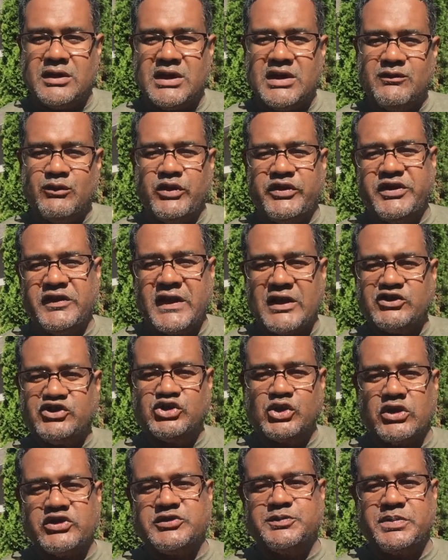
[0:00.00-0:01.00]
Even within that
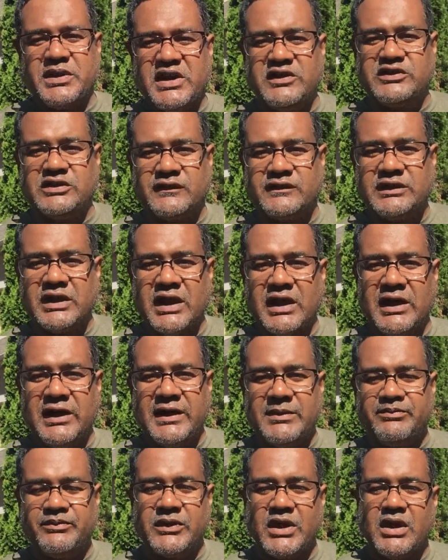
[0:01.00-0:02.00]
short space of
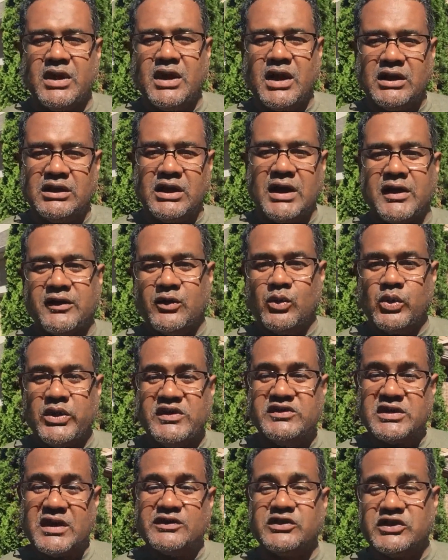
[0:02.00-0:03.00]
time, a lot of the
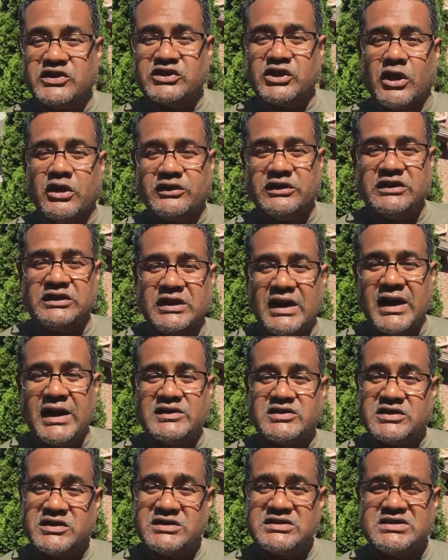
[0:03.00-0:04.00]
weeds actually started to die.
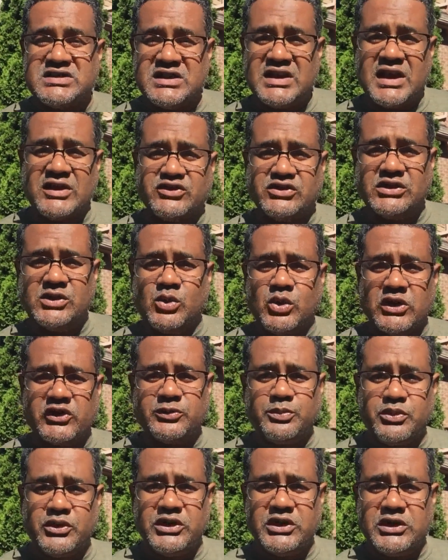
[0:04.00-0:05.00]
So this thing actually works
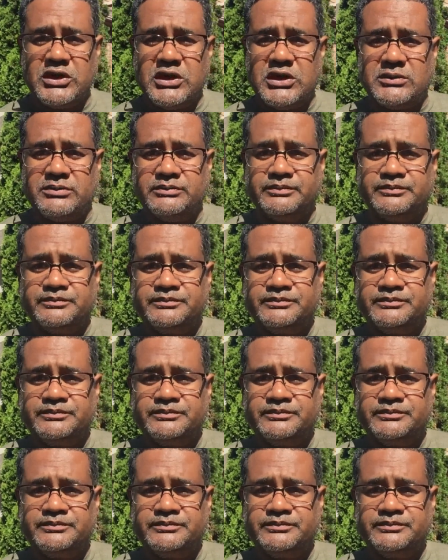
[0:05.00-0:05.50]
pretty good.